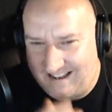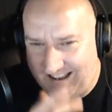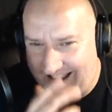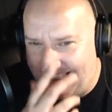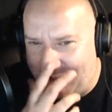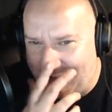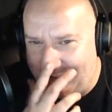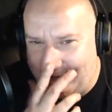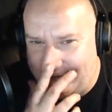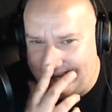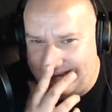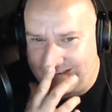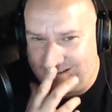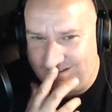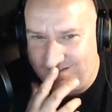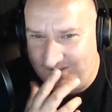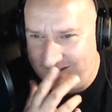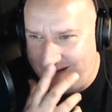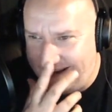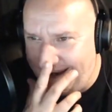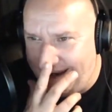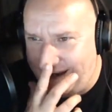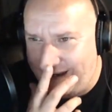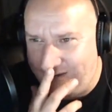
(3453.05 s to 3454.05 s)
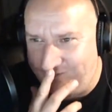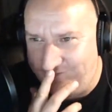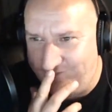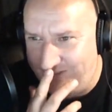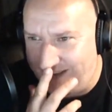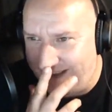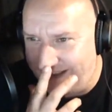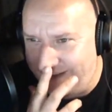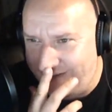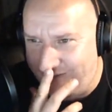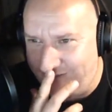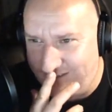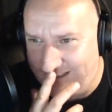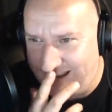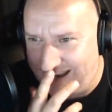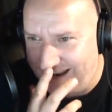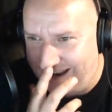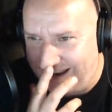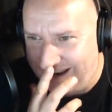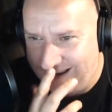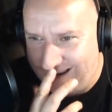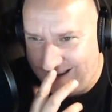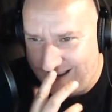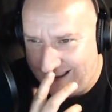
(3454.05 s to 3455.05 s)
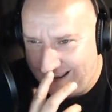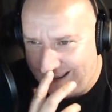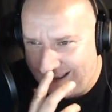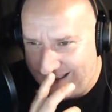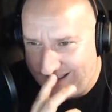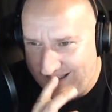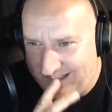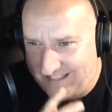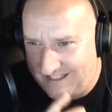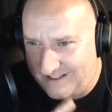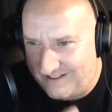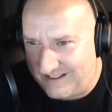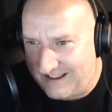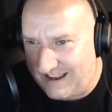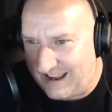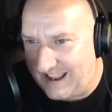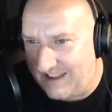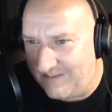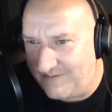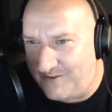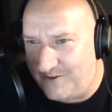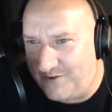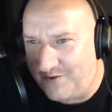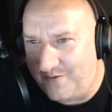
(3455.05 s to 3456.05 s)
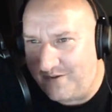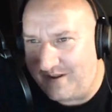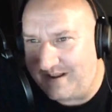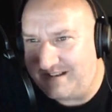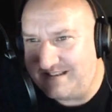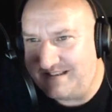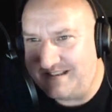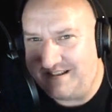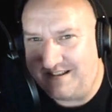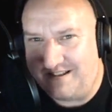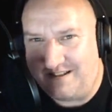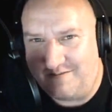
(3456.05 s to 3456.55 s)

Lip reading: little geek events when they only have 2XL.